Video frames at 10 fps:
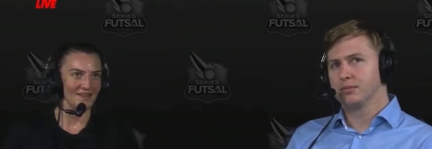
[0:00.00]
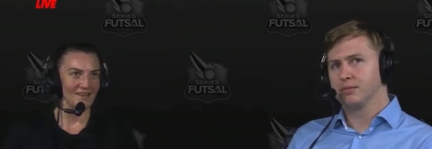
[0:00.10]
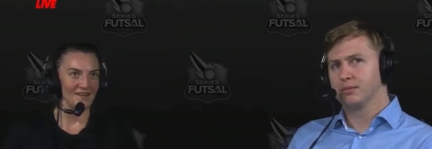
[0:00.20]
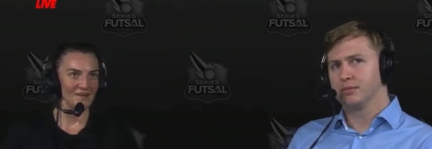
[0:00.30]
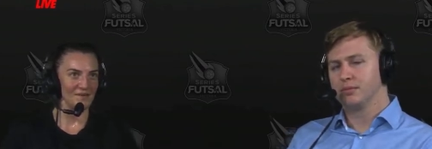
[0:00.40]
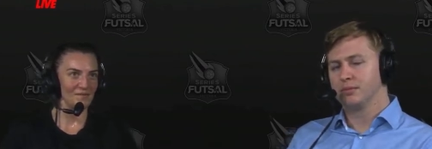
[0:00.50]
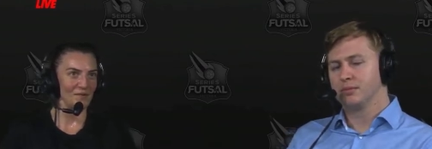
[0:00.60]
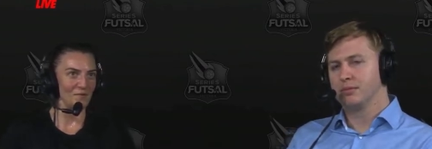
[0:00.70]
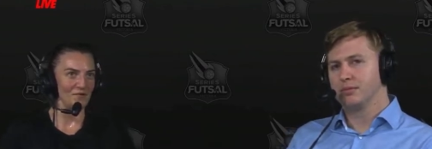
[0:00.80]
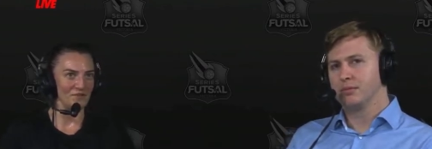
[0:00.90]
Speaker 1: getting a
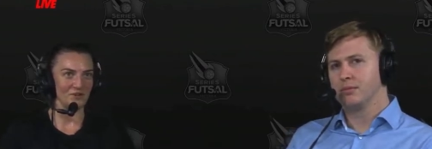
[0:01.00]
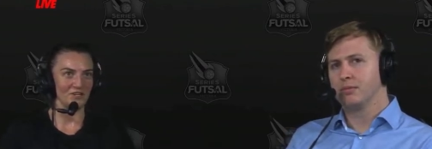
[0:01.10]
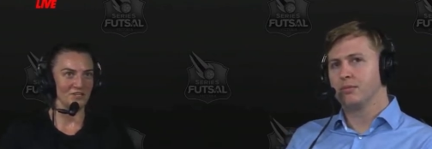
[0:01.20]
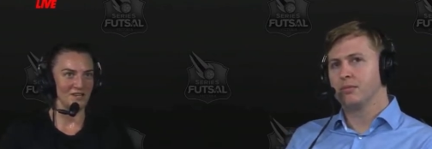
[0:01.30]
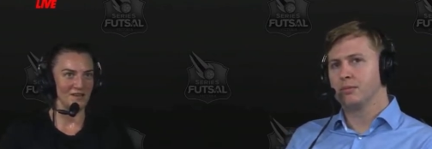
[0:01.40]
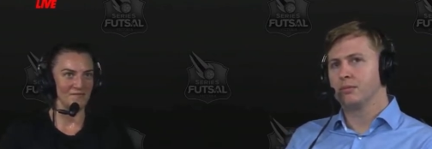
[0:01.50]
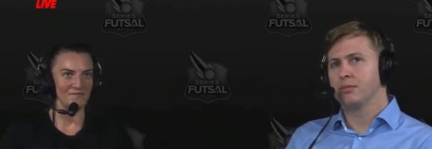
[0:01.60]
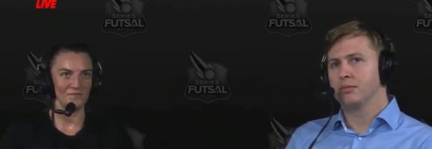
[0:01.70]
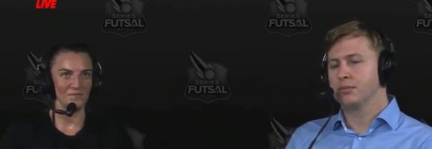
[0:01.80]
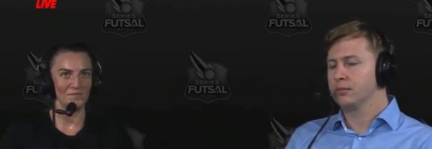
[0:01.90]
bit more of a structured team.
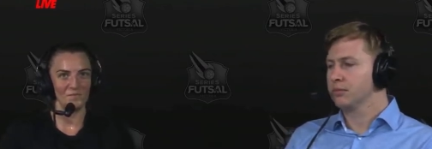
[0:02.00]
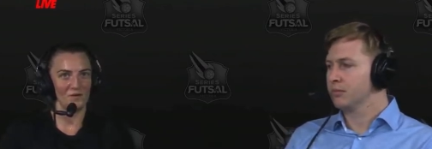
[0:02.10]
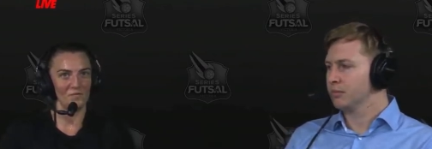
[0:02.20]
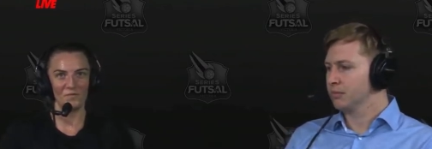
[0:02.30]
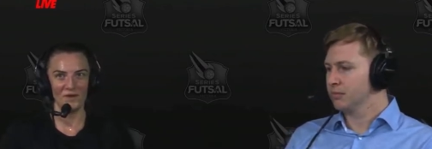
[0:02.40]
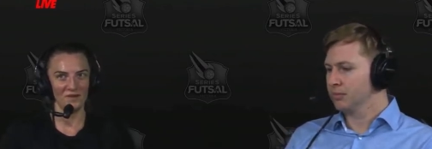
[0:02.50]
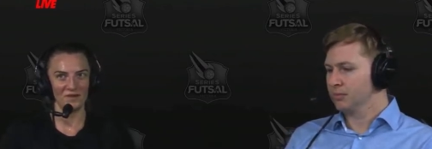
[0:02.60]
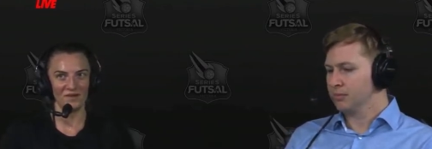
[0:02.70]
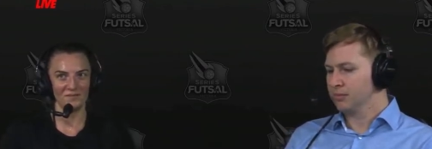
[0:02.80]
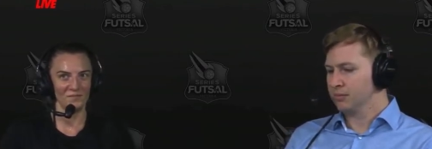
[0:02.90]
We're we're looking
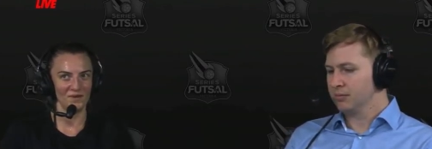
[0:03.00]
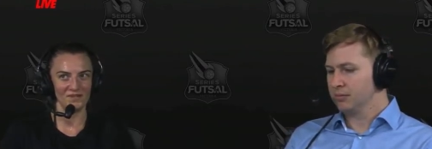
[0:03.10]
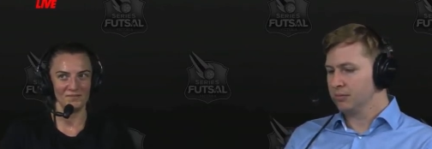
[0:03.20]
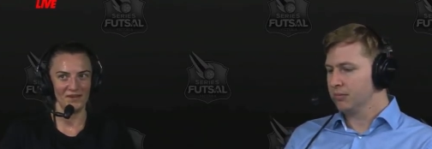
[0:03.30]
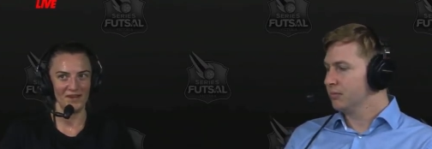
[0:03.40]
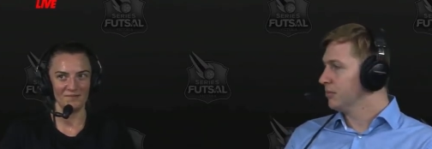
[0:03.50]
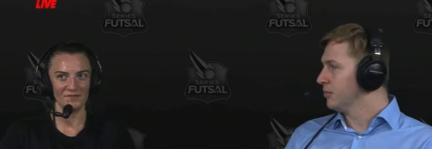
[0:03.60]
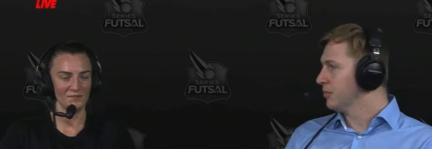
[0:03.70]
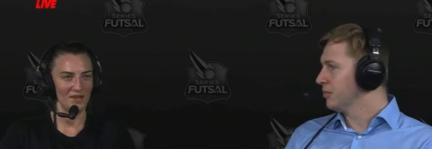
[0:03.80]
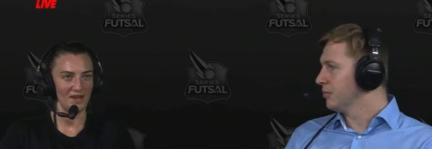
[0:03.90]
to win as many games
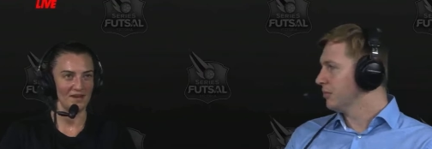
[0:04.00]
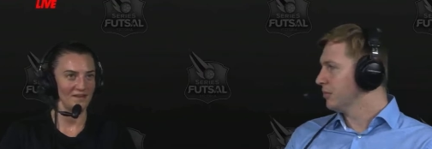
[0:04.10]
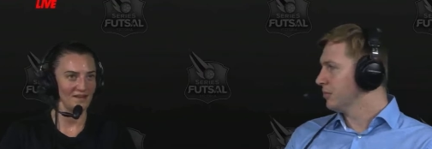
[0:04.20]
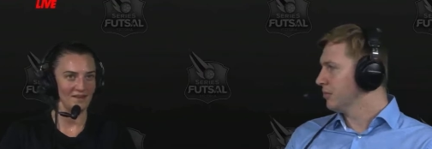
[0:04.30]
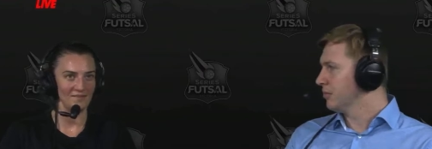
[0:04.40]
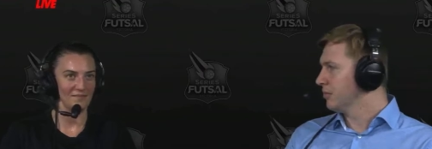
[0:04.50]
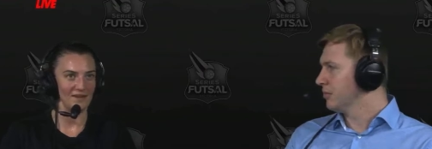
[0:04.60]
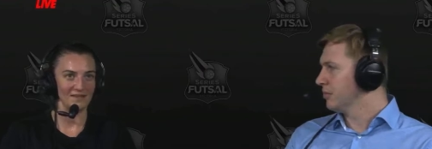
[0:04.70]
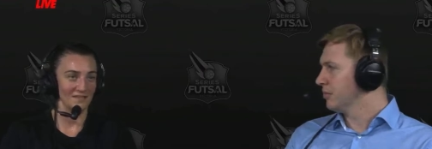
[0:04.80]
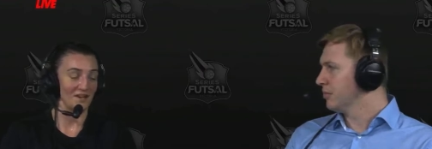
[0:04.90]
as we can and, and
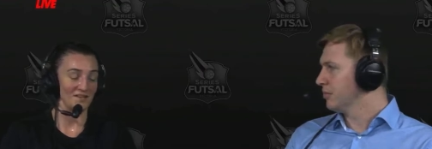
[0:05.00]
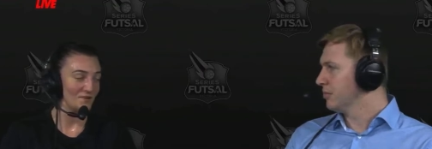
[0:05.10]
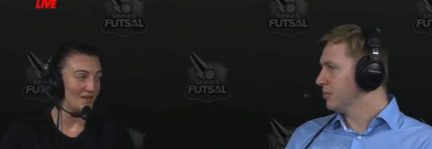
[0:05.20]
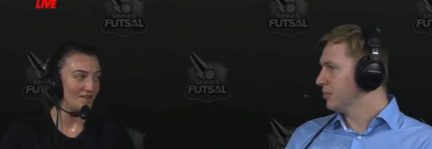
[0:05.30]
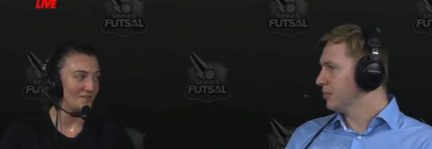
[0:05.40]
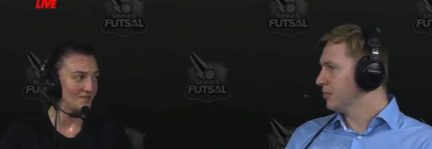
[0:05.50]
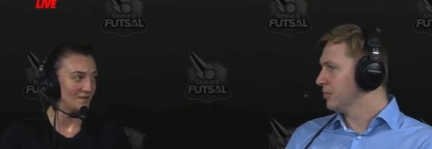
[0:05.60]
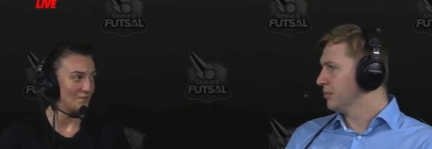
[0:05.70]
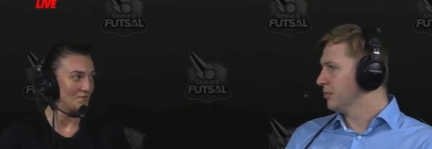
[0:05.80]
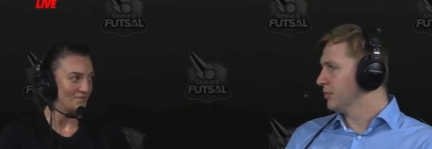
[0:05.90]
place as high as we can on the
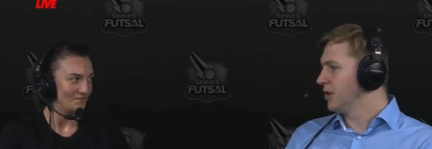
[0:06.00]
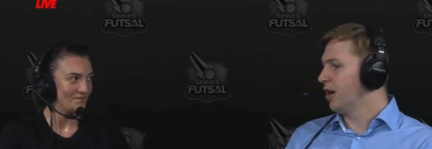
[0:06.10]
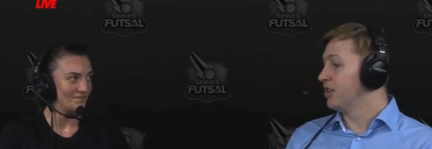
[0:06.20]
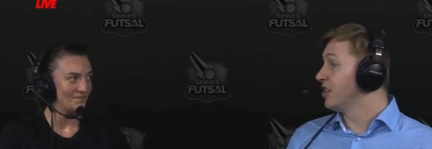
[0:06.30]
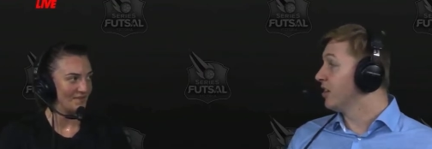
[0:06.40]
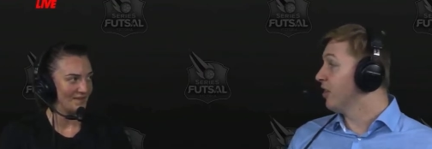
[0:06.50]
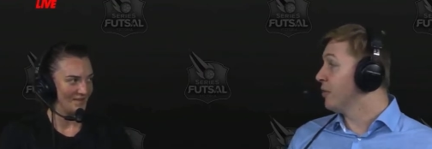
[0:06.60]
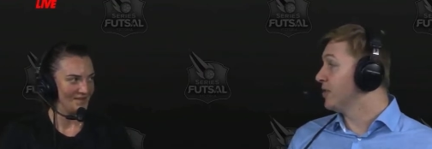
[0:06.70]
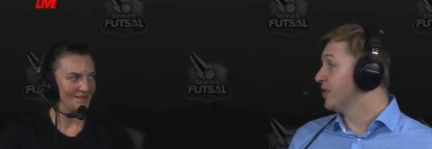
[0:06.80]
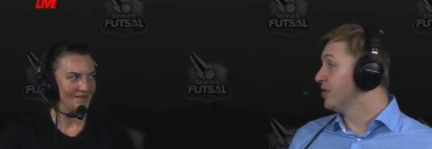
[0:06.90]
table.
Speaker 2: No, thank you very
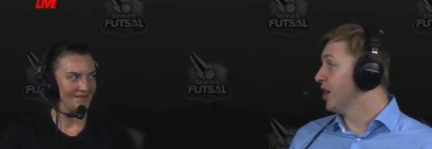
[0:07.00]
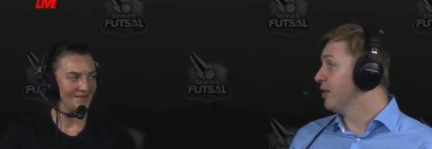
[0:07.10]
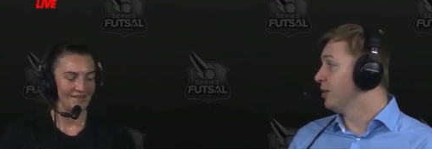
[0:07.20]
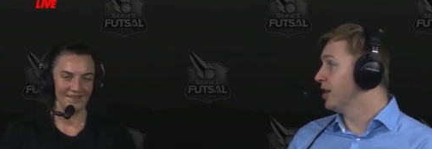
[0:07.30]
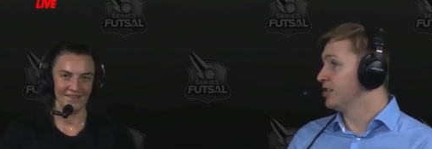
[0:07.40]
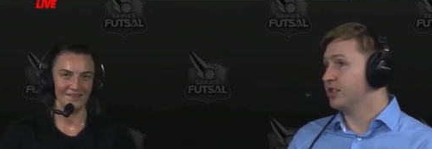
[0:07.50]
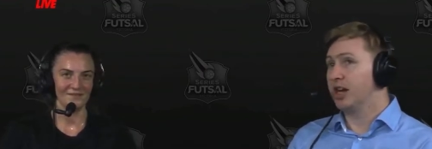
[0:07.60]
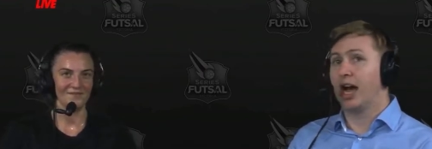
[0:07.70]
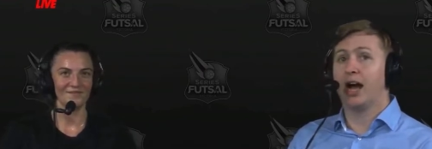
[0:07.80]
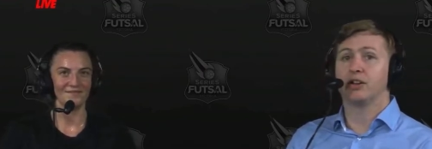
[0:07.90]
much for your time, Paige. You.
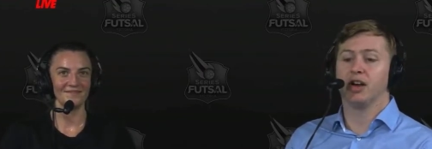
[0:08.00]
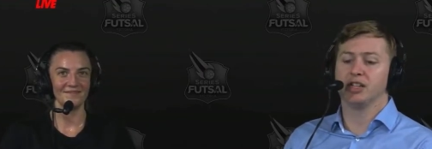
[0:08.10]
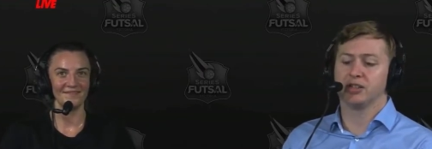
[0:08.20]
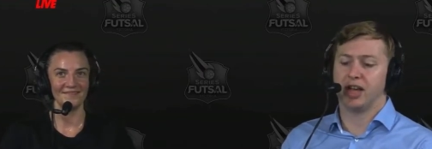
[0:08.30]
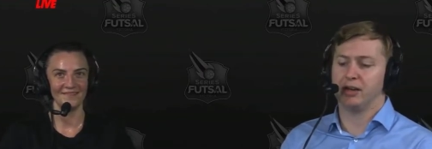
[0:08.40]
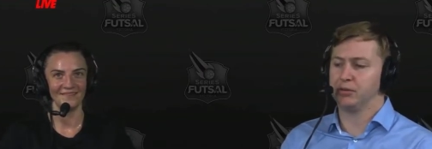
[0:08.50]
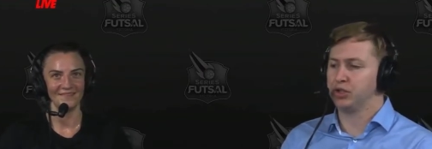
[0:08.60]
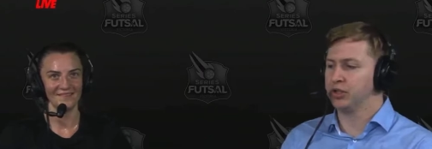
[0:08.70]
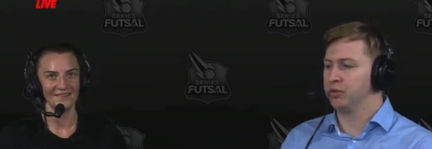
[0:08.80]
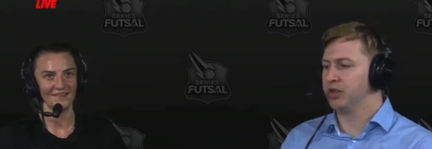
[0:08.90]
Uh, guys, keep
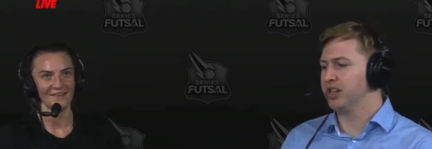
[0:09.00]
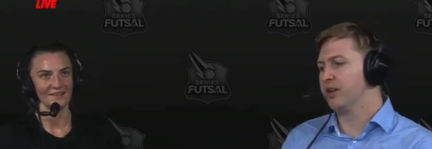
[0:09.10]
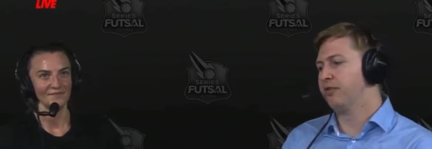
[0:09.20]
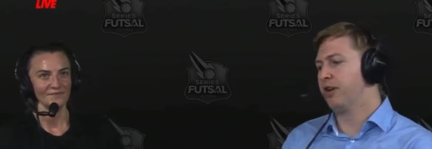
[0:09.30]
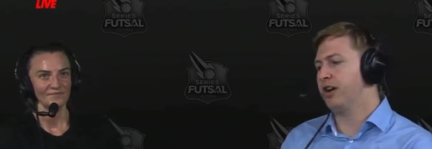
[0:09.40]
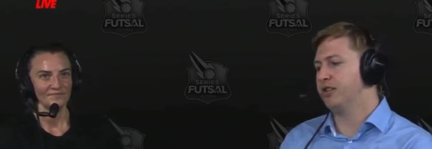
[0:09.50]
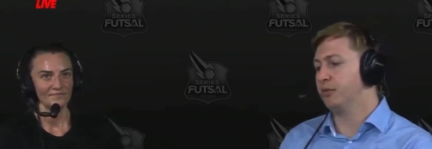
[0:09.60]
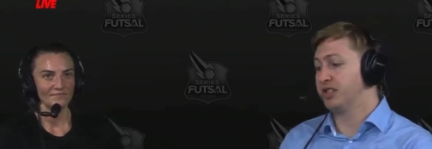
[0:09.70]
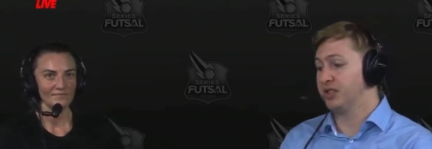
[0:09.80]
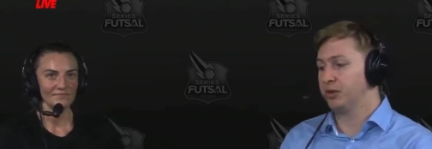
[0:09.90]
tuned. We're here for our,
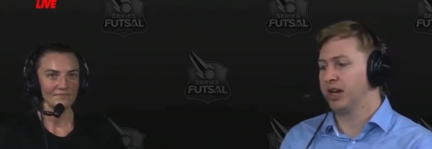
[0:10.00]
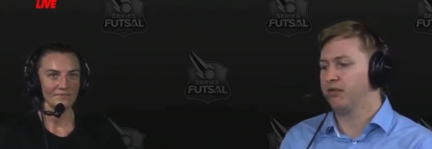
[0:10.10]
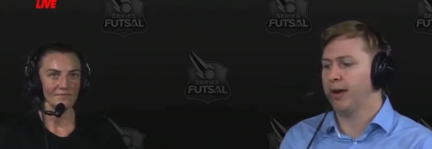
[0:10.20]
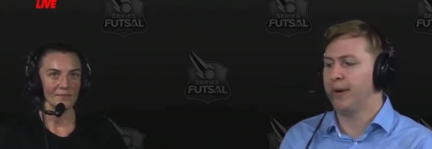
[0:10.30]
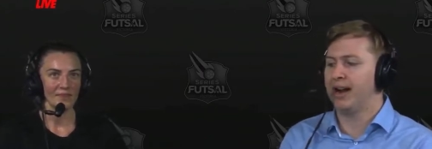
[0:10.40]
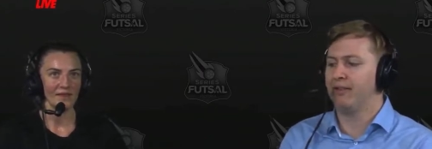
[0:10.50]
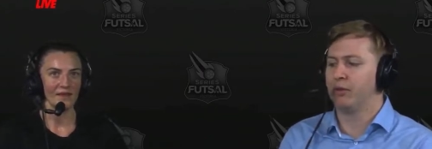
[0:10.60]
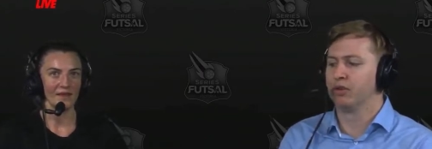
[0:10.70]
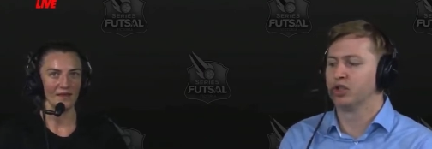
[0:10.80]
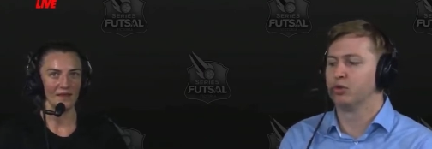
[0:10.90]
we're still here for our main
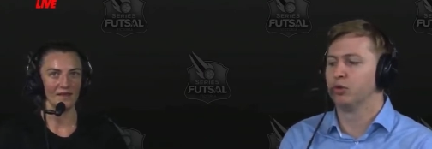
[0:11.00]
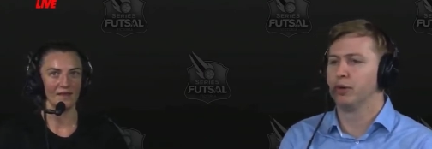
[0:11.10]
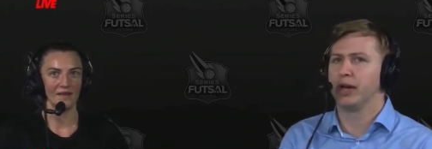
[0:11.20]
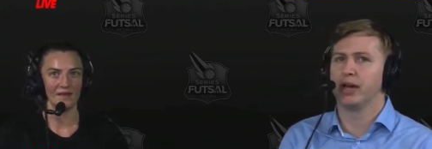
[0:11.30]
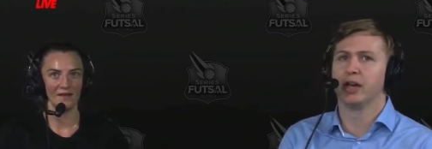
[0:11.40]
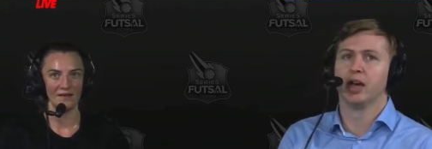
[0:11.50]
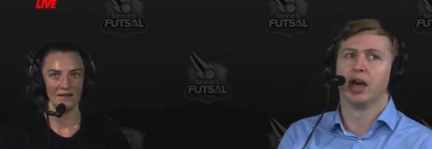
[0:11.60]
event, which will be